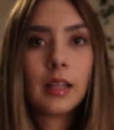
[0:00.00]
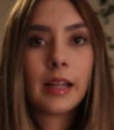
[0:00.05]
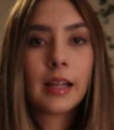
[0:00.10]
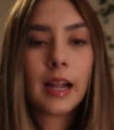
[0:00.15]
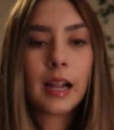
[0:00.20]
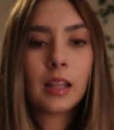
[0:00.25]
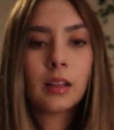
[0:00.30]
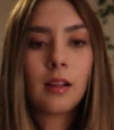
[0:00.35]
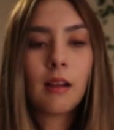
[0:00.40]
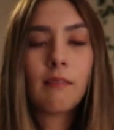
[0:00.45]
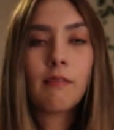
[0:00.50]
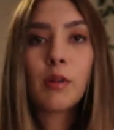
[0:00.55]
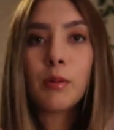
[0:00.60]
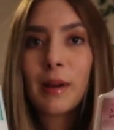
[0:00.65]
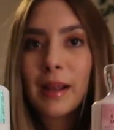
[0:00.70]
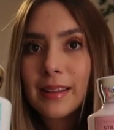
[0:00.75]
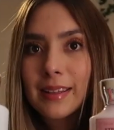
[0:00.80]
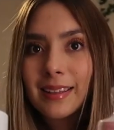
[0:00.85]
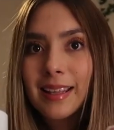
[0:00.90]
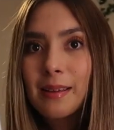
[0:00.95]
Like I love the
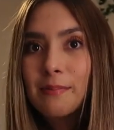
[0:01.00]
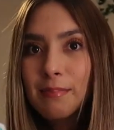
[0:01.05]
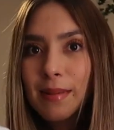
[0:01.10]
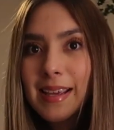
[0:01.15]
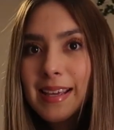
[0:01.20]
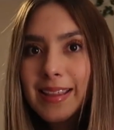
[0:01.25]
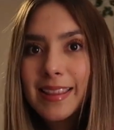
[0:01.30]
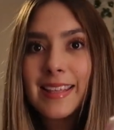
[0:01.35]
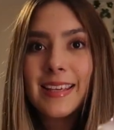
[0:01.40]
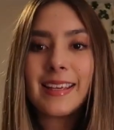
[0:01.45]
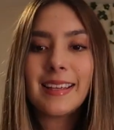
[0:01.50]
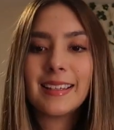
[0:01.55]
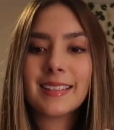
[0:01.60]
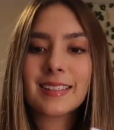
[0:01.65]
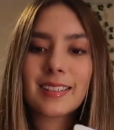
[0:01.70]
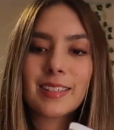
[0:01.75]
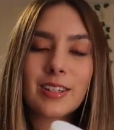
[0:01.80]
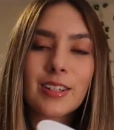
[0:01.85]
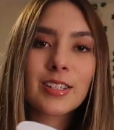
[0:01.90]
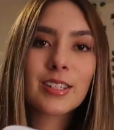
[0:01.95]
way that they make
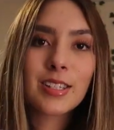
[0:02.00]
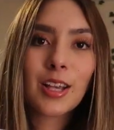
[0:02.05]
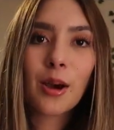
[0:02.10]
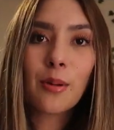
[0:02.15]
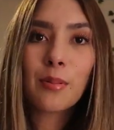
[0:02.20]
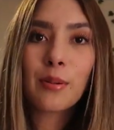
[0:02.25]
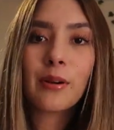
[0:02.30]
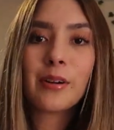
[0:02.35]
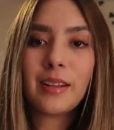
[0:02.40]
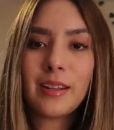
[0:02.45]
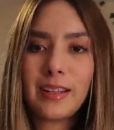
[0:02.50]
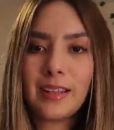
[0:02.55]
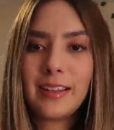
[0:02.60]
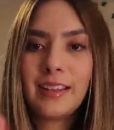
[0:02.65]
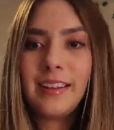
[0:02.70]
these. They're so pretty.